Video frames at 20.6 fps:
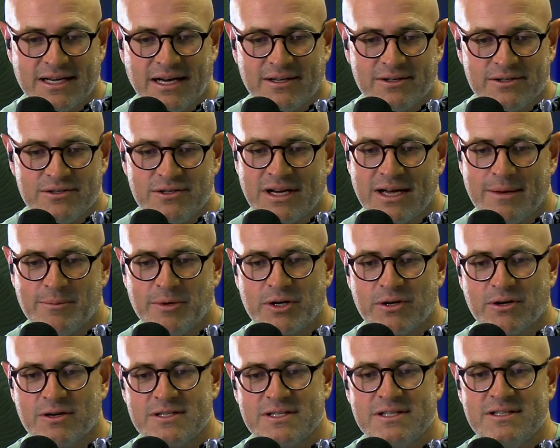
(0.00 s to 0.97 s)
How did you come
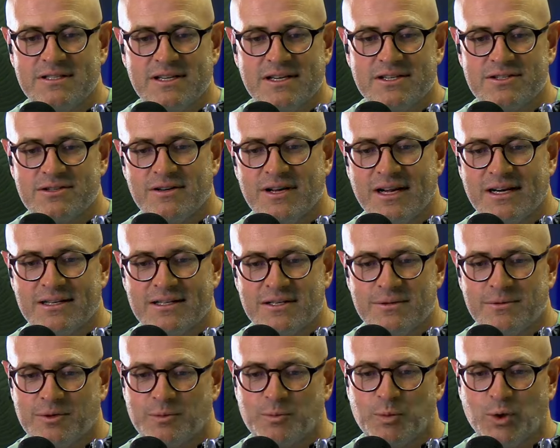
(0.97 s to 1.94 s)
across
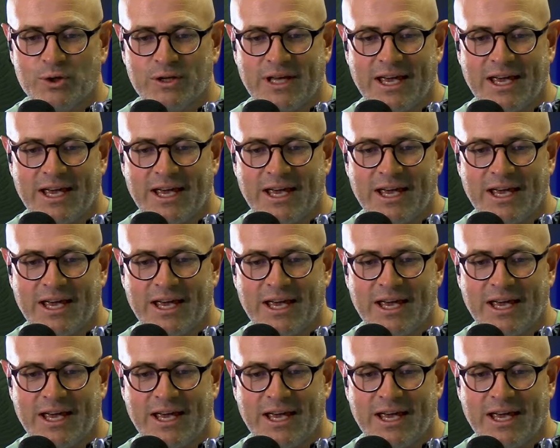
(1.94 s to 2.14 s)
Intentionality with Paul